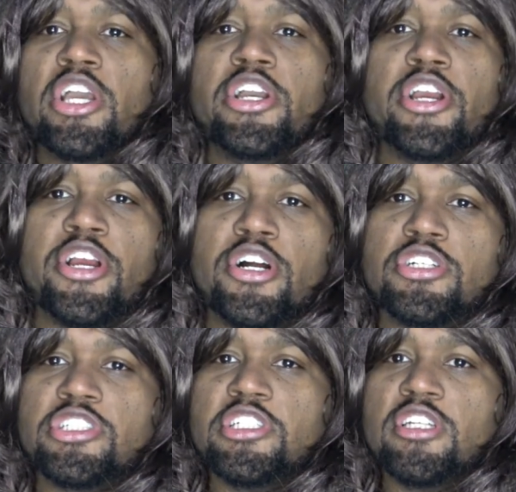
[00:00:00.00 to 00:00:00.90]

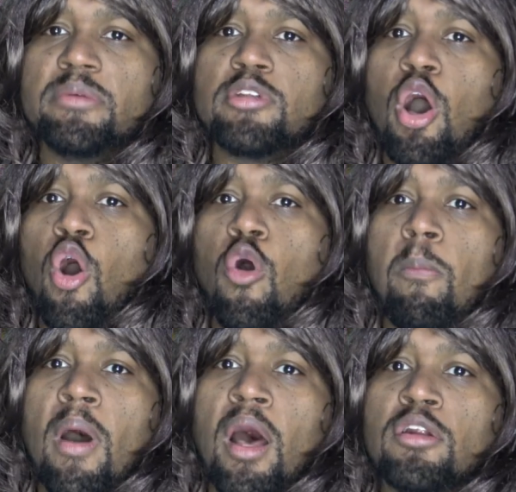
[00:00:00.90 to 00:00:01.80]
Girl, she dumped a
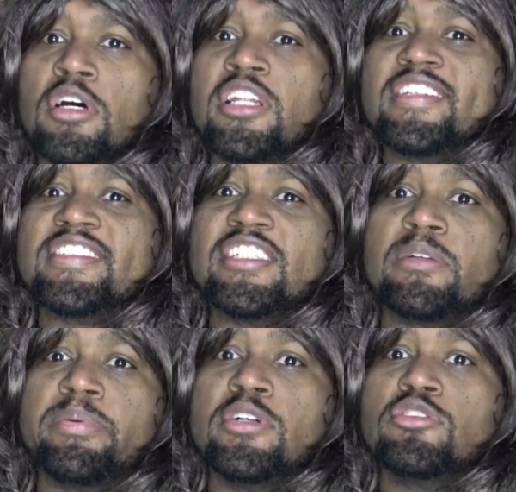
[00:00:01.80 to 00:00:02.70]
whole bottle of
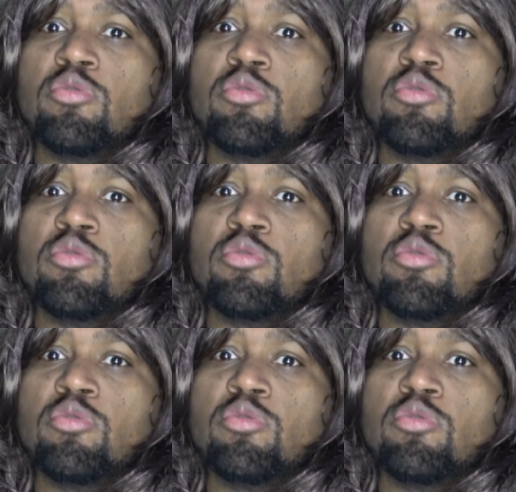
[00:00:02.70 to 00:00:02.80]
lisinopril